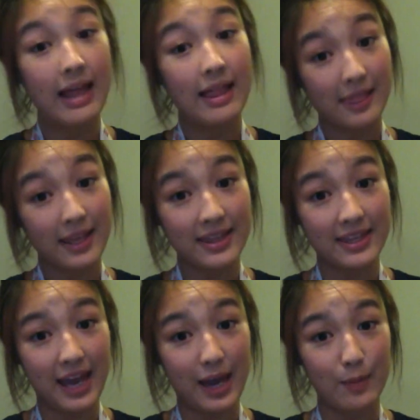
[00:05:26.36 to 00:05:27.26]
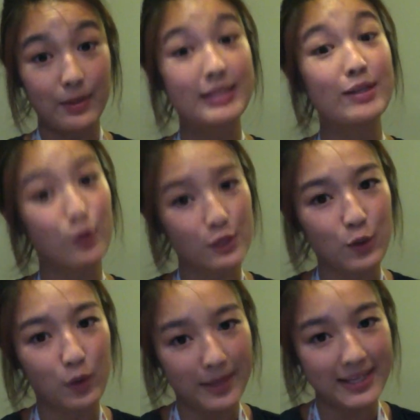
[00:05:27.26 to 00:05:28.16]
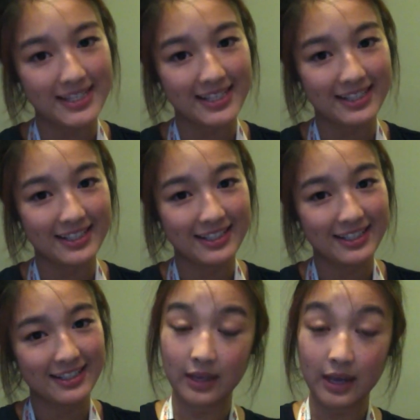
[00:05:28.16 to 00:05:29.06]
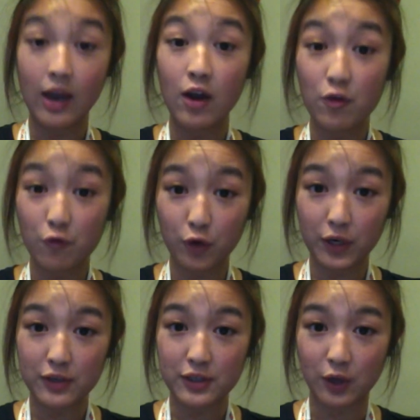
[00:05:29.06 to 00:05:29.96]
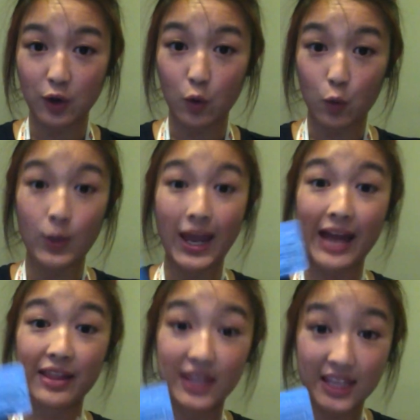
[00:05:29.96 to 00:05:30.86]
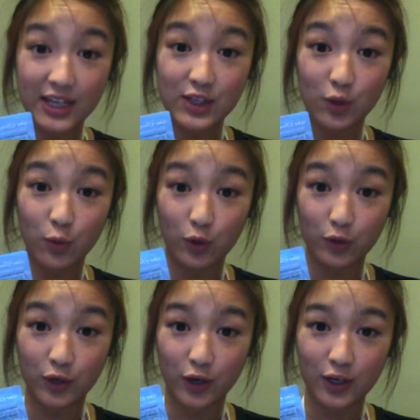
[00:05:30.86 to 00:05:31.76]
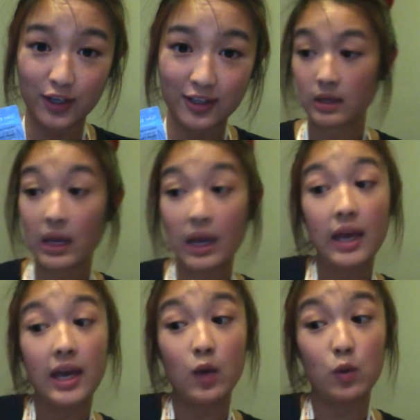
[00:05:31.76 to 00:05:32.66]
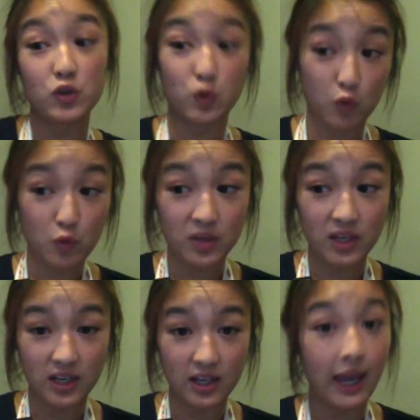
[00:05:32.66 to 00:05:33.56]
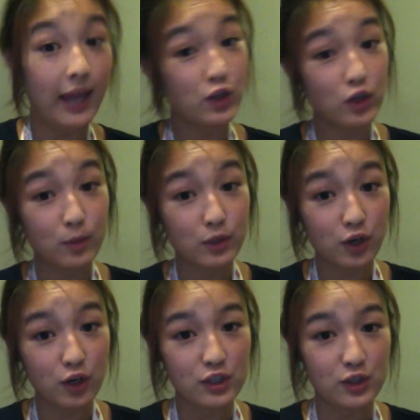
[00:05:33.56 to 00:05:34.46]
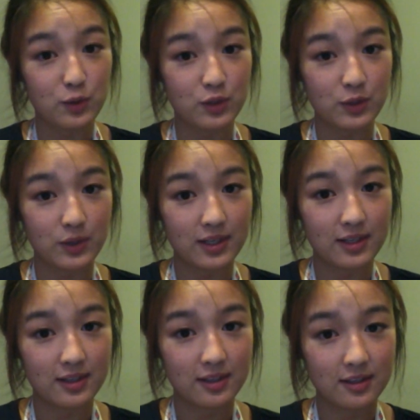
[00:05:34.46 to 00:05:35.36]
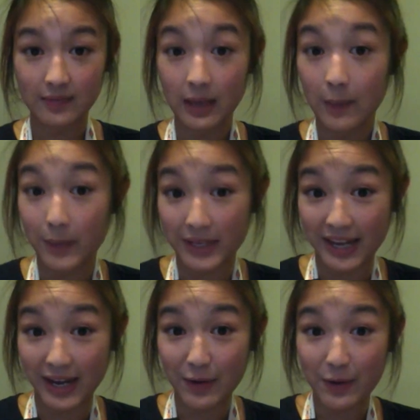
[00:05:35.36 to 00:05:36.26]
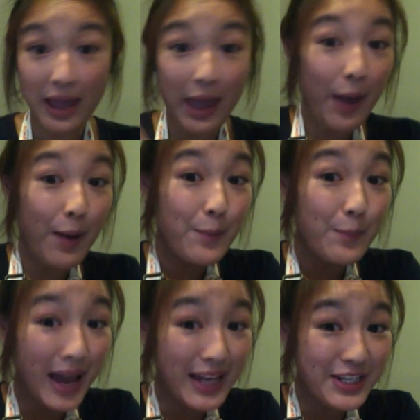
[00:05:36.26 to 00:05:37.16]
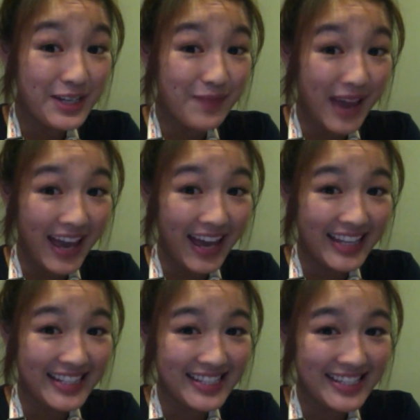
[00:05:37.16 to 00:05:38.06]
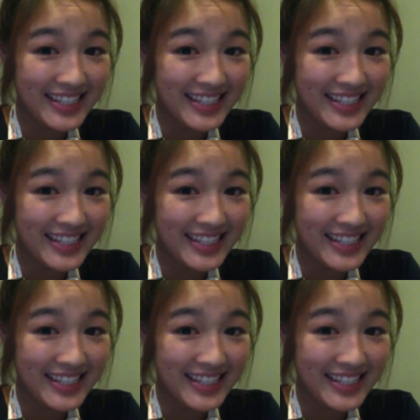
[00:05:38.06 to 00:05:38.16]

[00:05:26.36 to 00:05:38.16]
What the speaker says: Like the app, it's also amazing. 4 years ago, we had the Key to the World card. It was your room key, and you can put charges through to it. But now, Magic Bands!